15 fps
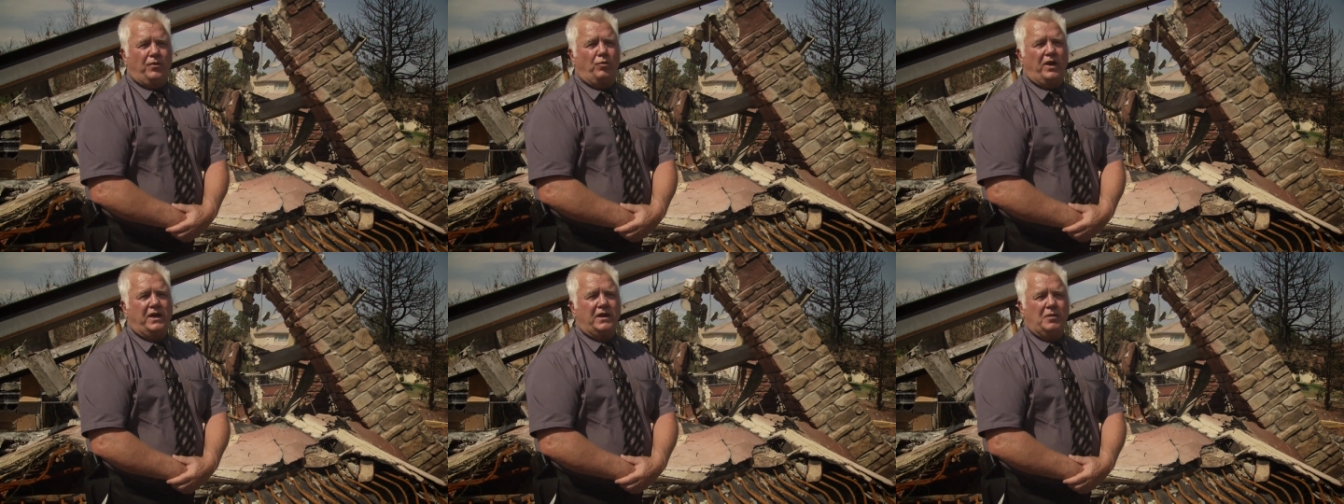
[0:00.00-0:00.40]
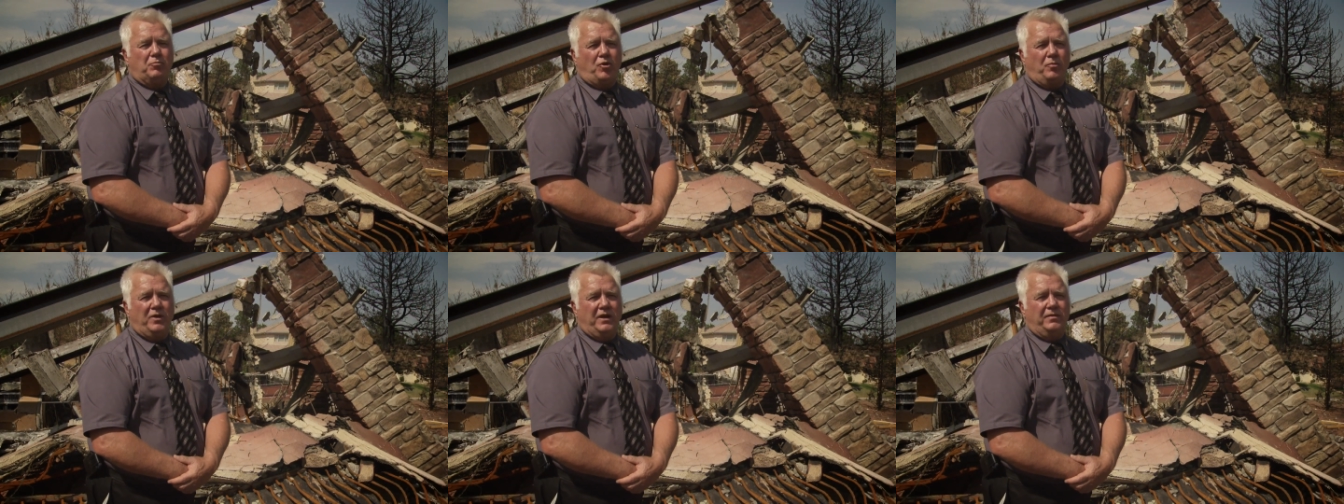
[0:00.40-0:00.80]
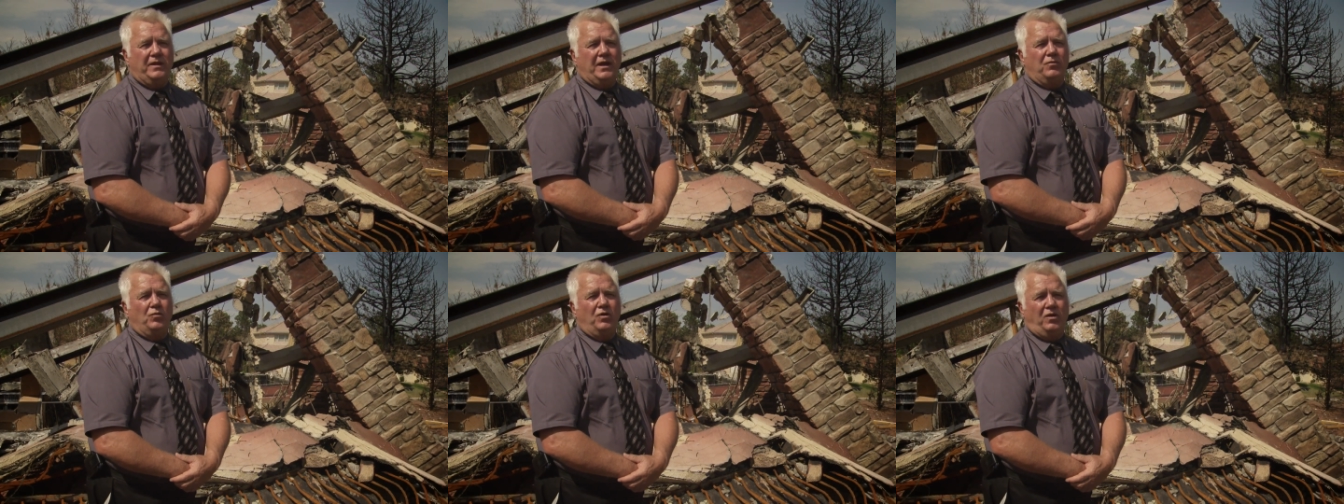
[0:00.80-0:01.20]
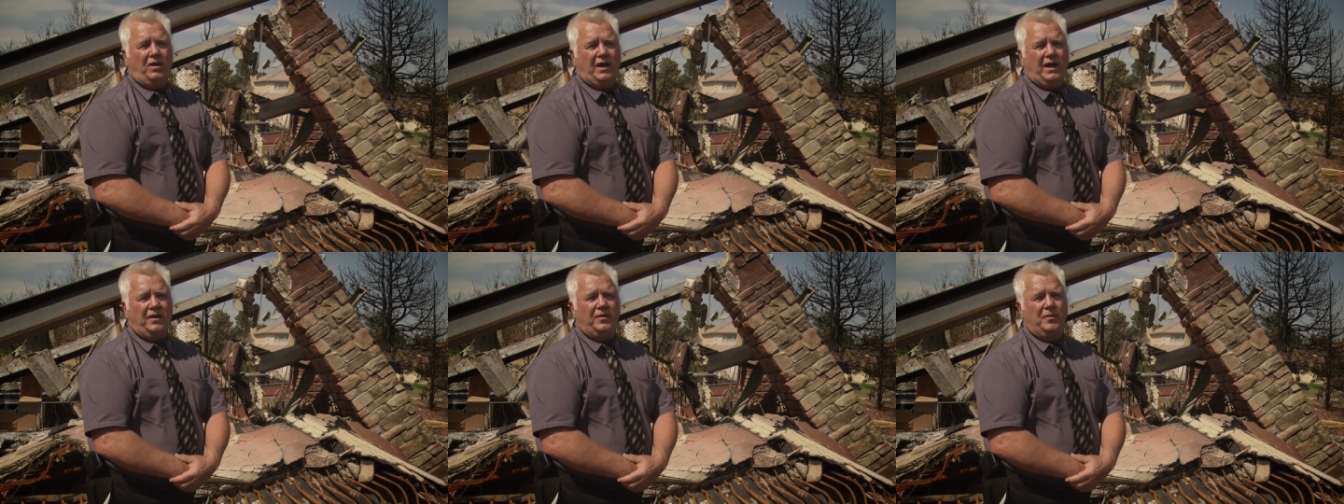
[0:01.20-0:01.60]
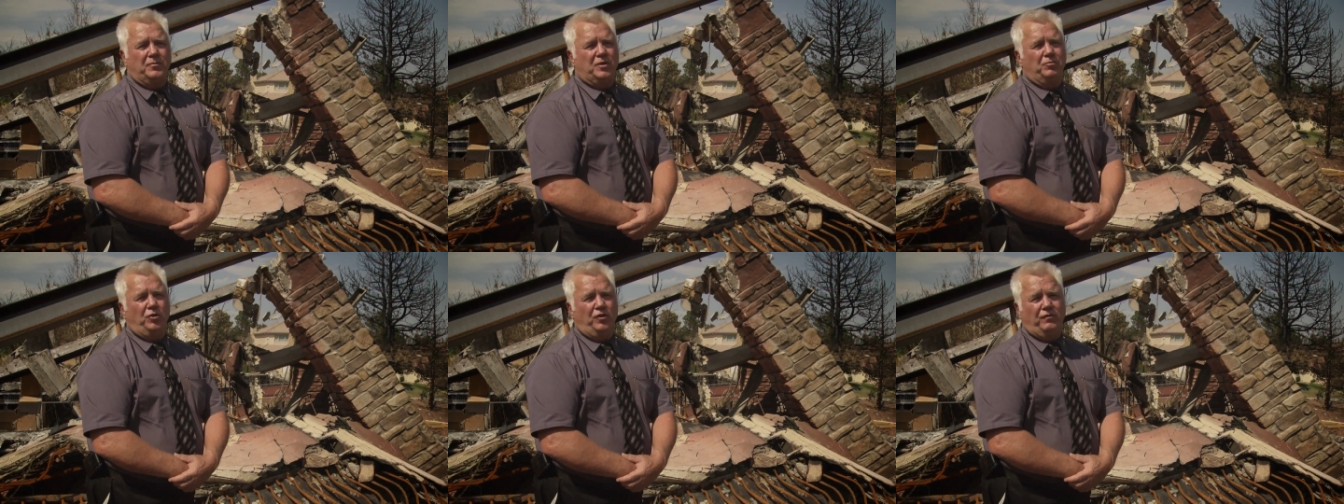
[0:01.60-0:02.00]
The wrecking permit then will allow
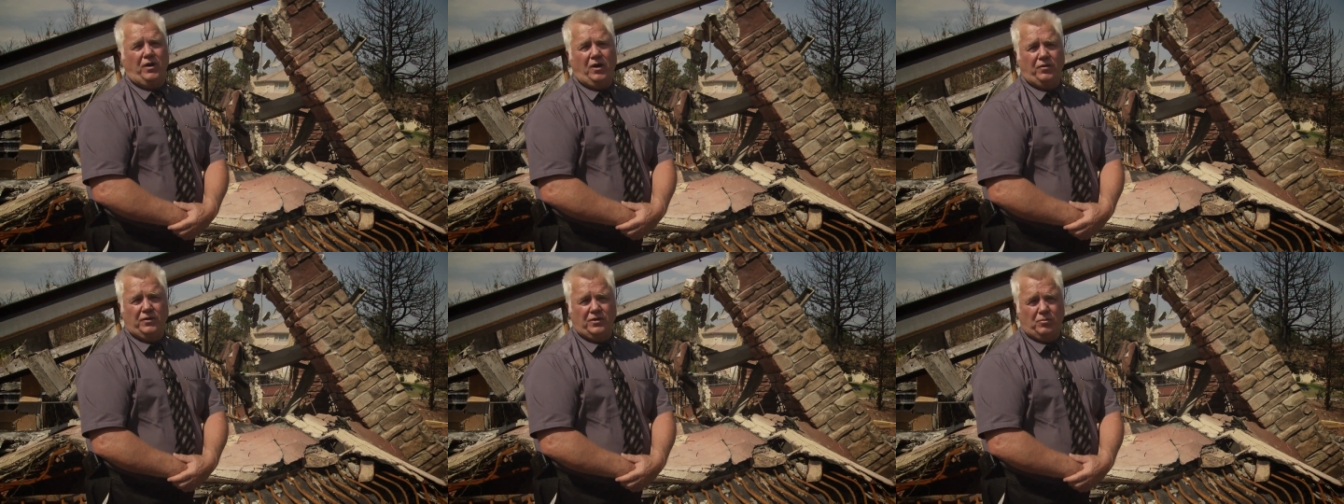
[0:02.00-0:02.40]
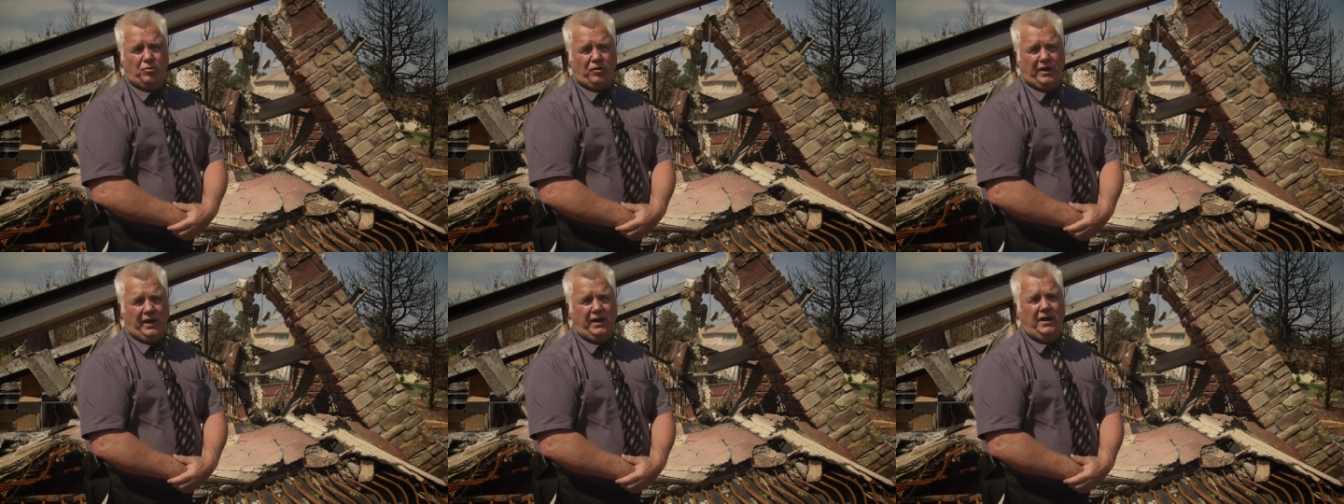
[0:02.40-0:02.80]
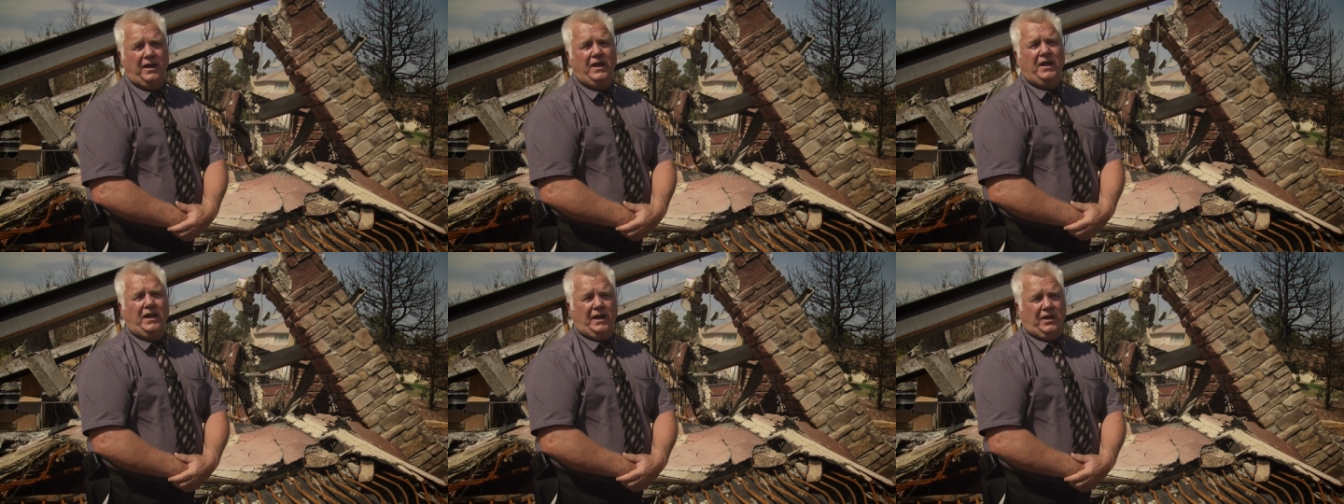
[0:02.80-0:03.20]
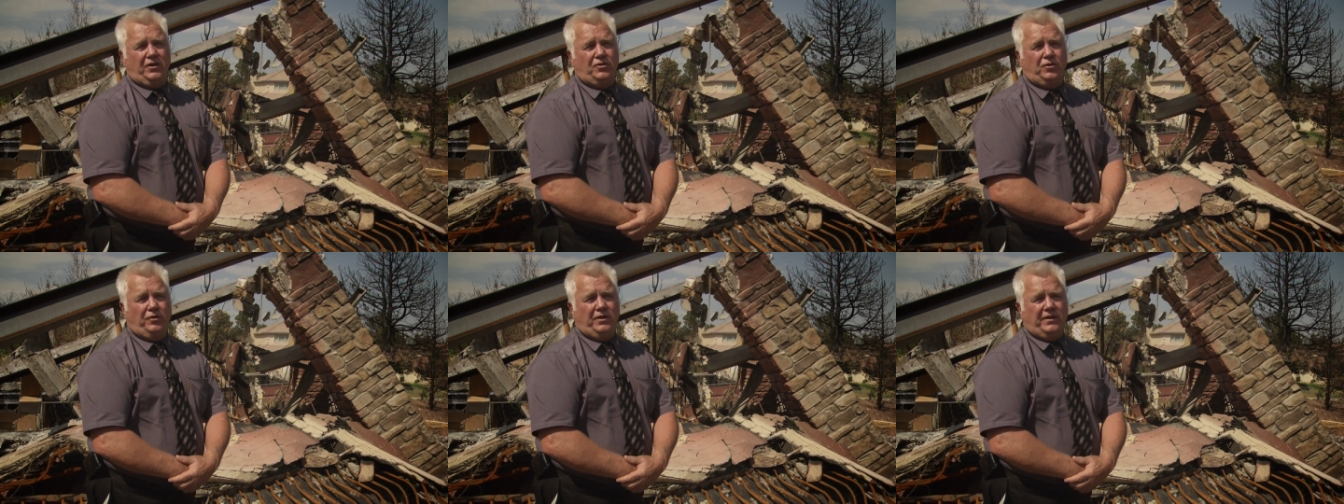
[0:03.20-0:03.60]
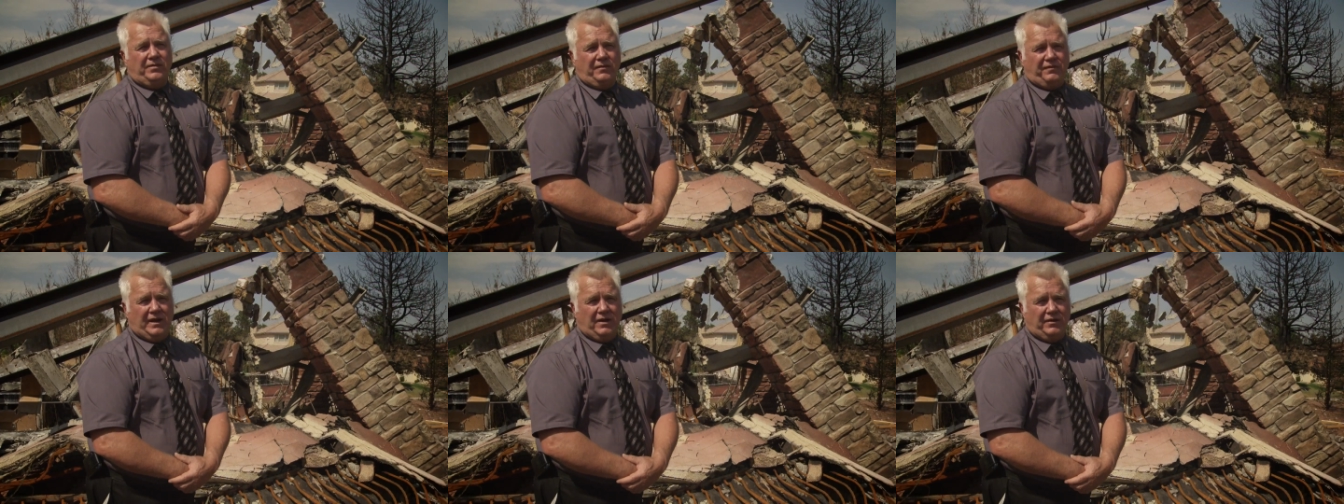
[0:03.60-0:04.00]
them to move all the debris, including
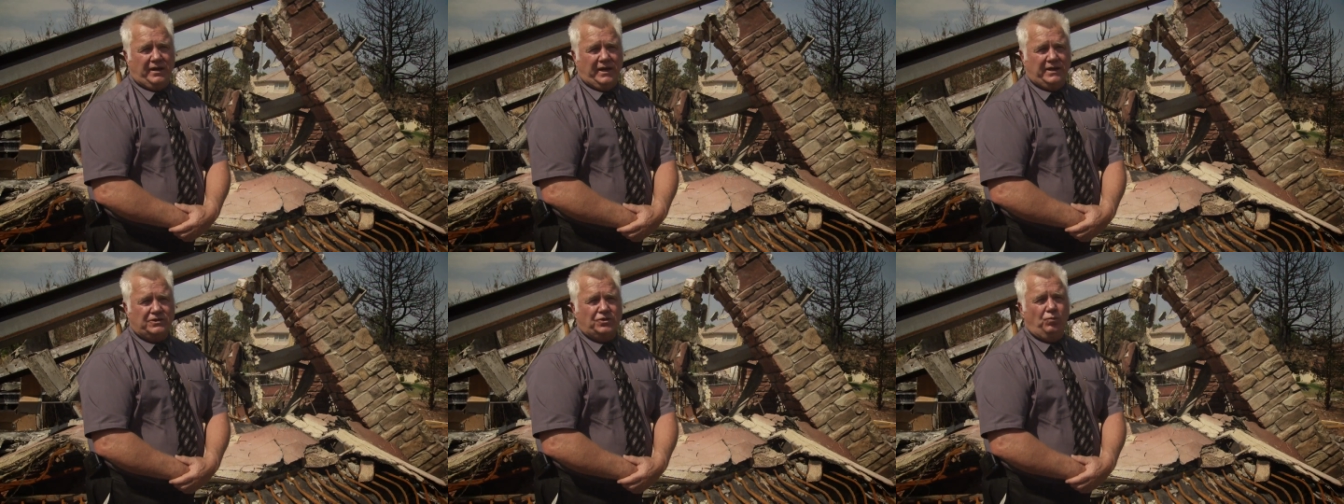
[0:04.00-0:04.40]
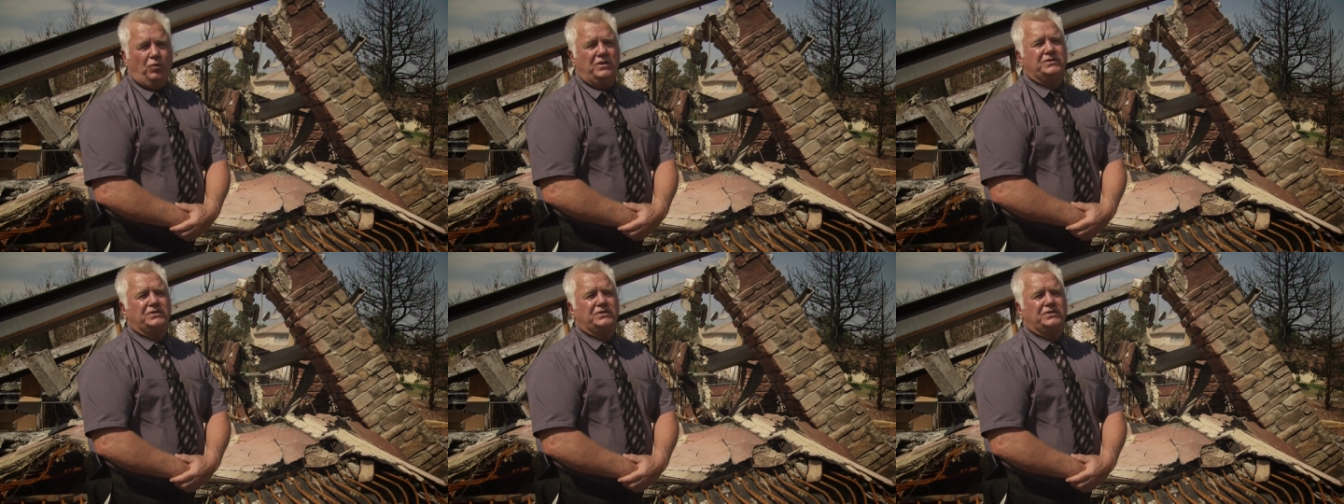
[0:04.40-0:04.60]
the foundation.